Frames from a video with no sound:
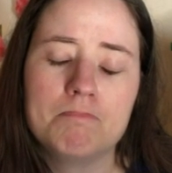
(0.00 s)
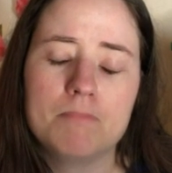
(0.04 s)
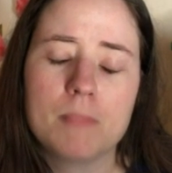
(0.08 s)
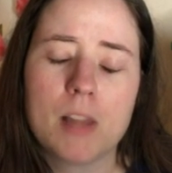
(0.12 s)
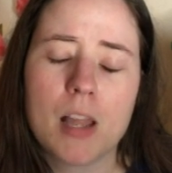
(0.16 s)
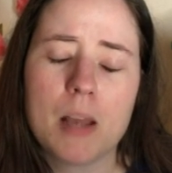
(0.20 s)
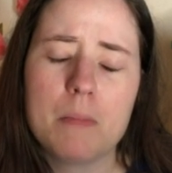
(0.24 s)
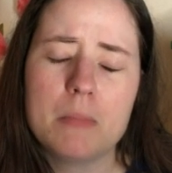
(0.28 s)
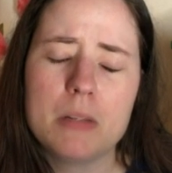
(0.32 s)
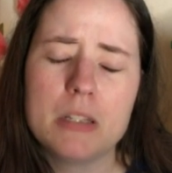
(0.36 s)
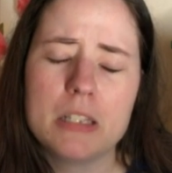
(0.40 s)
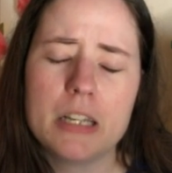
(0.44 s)

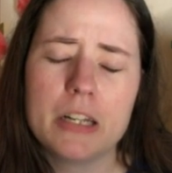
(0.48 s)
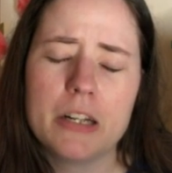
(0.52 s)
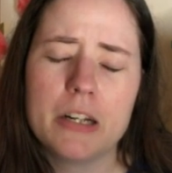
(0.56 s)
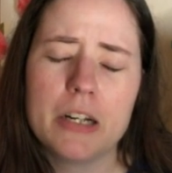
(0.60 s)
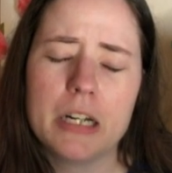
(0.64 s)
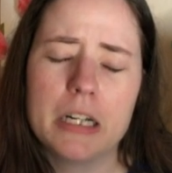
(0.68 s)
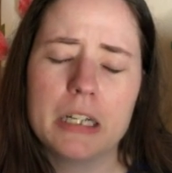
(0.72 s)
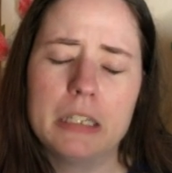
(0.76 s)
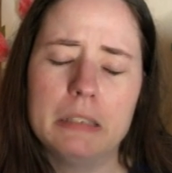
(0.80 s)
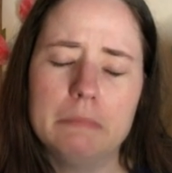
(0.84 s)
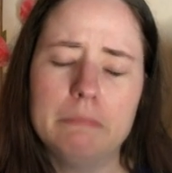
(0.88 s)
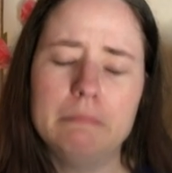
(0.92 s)
I miss
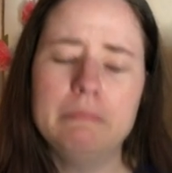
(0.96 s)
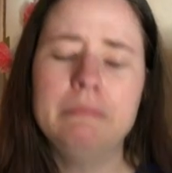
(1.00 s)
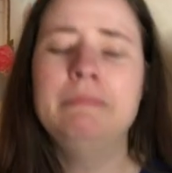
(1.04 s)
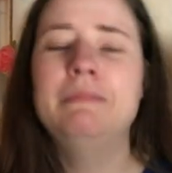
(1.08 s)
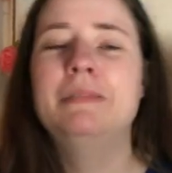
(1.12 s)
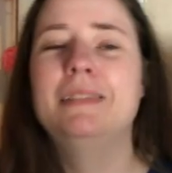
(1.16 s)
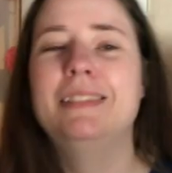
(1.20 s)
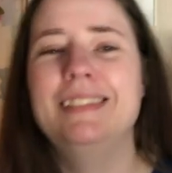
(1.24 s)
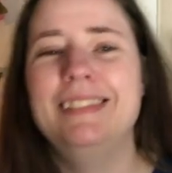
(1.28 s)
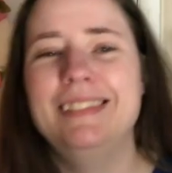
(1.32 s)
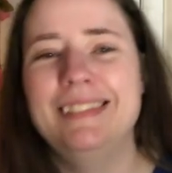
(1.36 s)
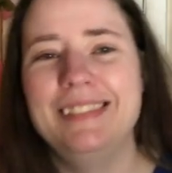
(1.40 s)
Erica.
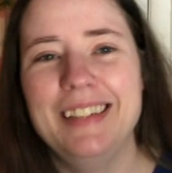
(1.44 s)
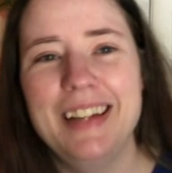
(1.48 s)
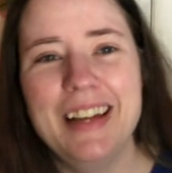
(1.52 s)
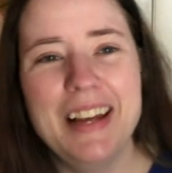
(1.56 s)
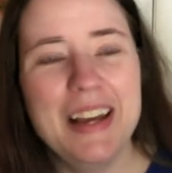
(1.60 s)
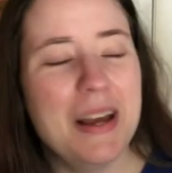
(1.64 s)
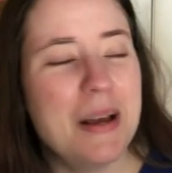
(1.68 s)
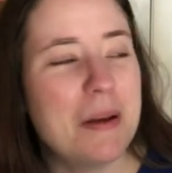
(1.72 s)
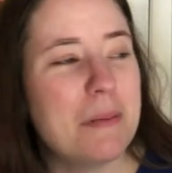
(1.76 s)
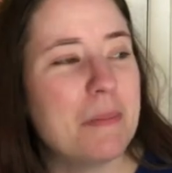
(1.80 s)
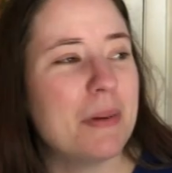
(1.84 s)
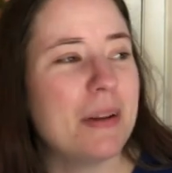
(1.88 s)

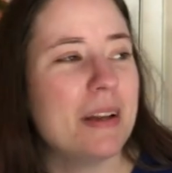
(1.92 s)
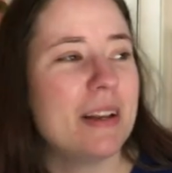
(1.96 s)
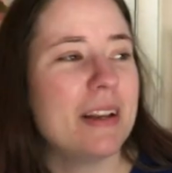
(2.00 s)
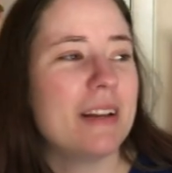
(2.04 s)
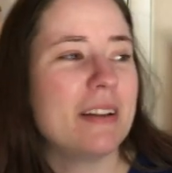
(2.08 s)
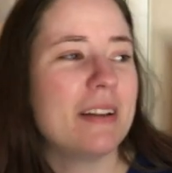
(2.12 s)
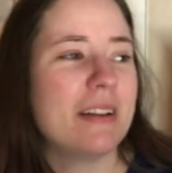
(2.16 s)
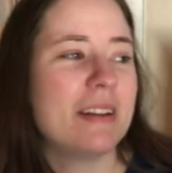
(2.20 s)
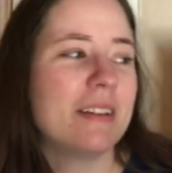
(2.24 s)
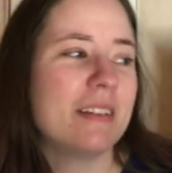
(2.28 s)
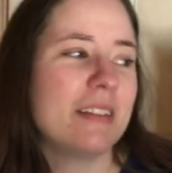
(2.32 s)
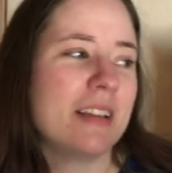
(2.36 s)
But
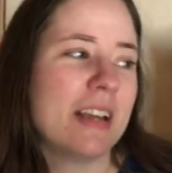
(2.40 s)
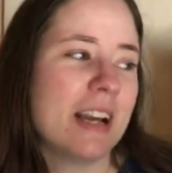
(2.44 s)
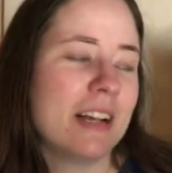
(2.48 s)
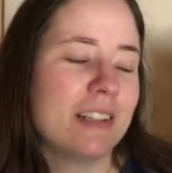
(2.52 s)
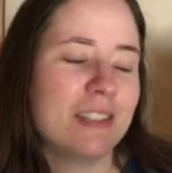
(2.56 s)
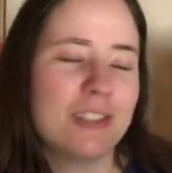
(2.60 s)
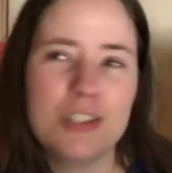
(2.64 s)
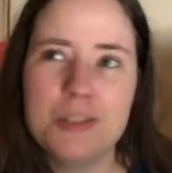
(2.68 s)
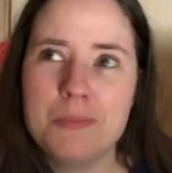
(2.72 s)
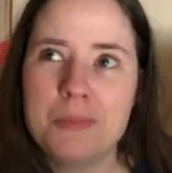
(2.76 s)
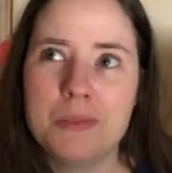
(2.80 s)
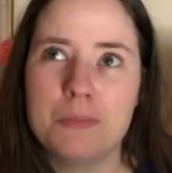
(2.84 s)
uh, yeah,
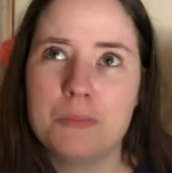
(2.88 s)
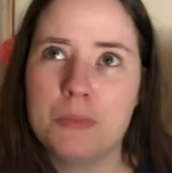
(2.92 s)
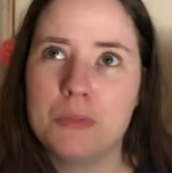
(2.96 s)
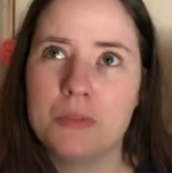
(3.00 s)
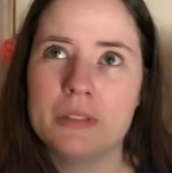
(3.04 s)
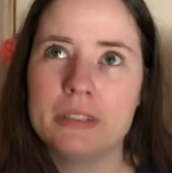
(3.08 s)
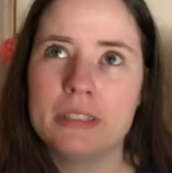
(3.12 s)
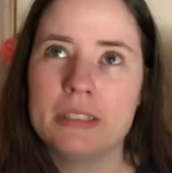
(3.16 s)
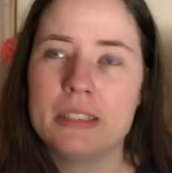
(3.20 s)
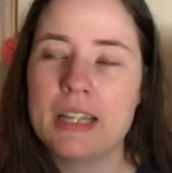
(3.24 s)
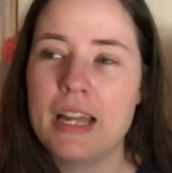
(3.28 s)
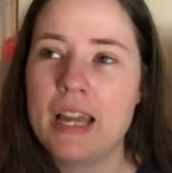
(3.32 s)
stupid
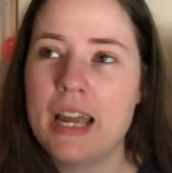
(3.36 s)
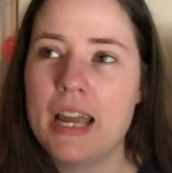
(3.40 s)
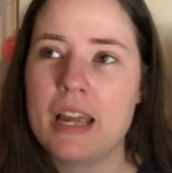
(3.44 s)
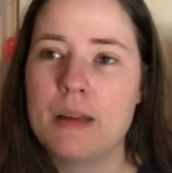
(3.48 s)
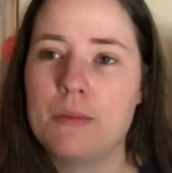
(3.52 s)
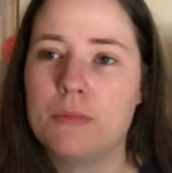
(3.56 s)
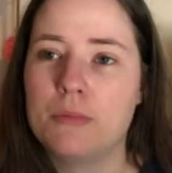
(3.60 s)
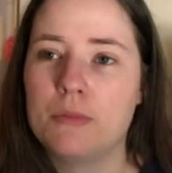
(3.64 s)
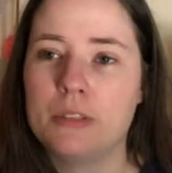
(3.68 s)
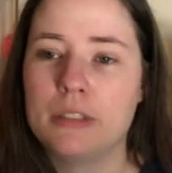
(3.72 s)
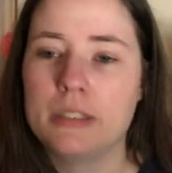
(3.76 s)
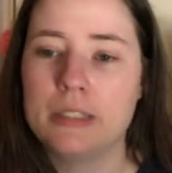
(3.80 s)
bullies. I
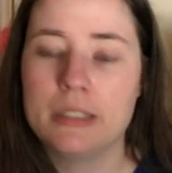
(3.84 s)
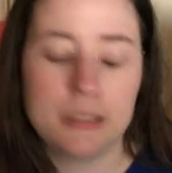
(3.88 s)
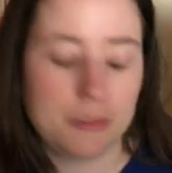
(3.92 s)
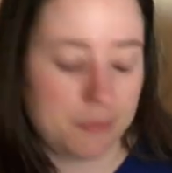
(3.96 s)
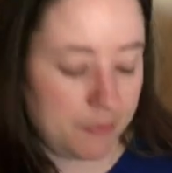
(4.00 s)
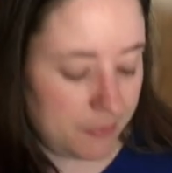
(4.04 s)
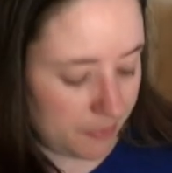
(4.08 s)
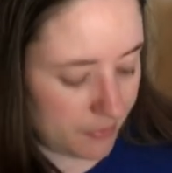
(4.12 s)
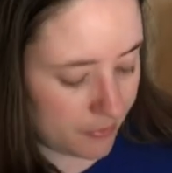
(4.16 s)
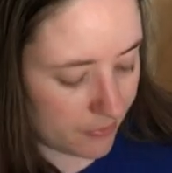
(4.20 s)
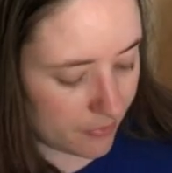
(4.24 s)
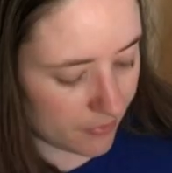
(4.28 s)
hate bullies.
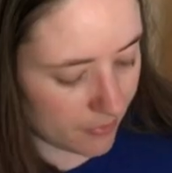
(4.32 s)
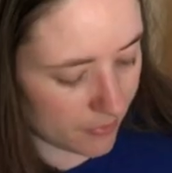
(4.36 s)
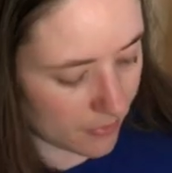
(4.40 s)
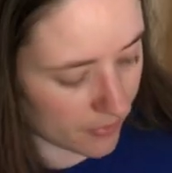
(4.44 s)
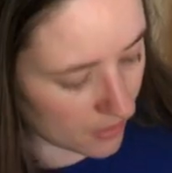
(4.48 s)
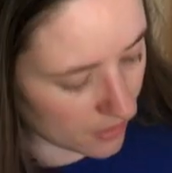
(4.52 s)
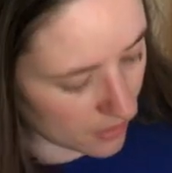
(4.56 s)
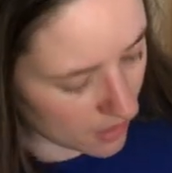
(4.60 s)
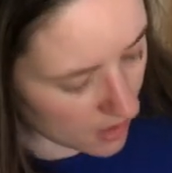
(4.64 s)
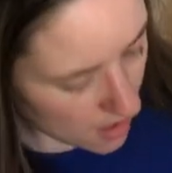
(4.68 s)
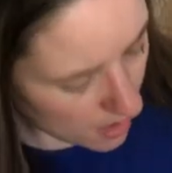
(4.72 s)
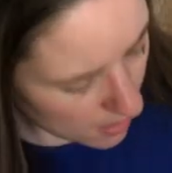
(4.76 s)

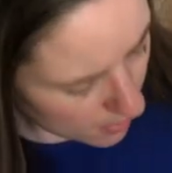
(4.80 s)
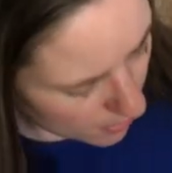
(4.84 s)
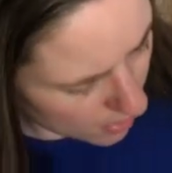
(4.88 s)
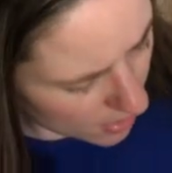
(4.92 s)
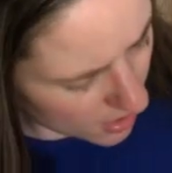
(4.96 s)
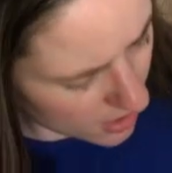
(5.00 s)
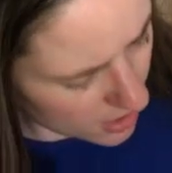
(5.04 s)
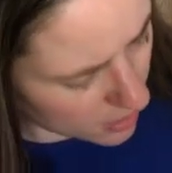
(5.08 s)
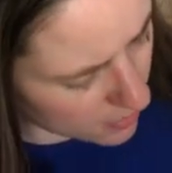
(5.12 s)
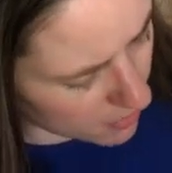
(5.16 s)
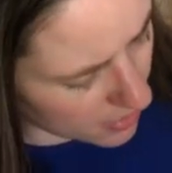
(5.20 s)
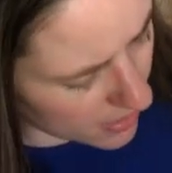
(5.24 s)

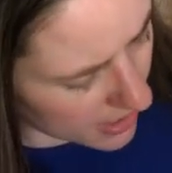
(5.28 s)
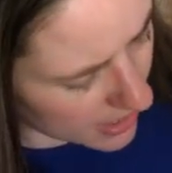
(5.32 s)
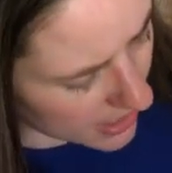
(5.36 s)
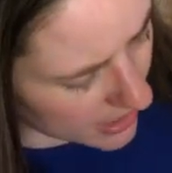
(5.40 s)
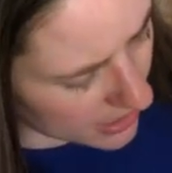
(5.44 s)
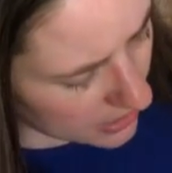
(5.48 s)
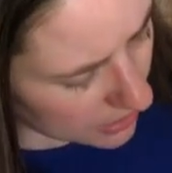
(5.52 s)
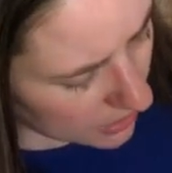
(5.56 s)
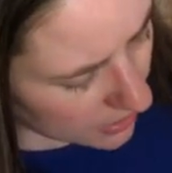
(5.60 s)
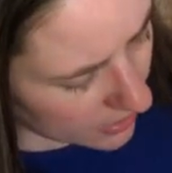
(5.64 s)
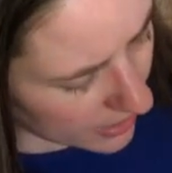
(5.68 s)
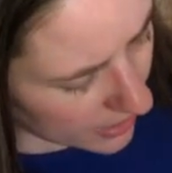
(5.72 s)
Bullies are
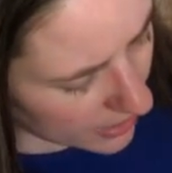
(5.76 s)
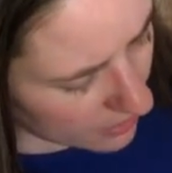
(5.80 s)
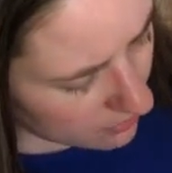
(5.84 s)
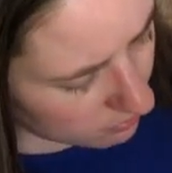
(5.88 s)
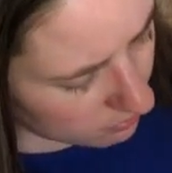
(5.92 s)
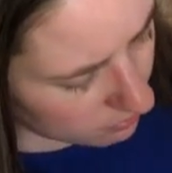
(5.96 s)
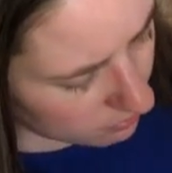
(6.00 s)
buttheads, aren't they?